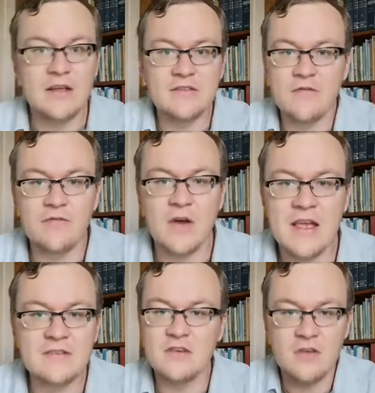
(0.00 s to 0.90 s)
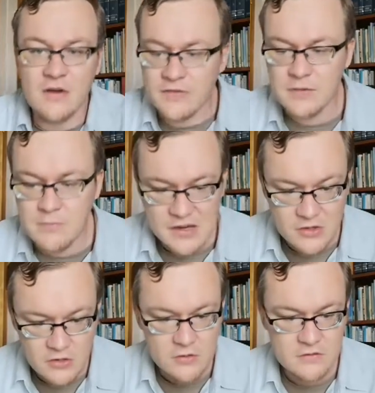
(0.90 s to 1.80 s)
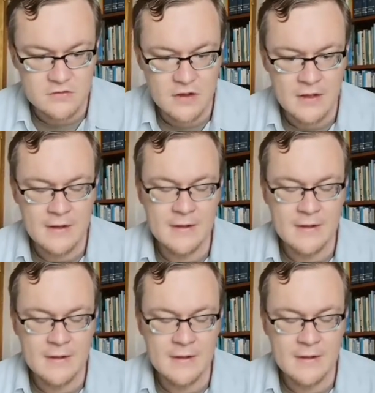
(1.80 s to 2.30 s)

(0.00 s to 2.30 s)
as the phrase has often been used.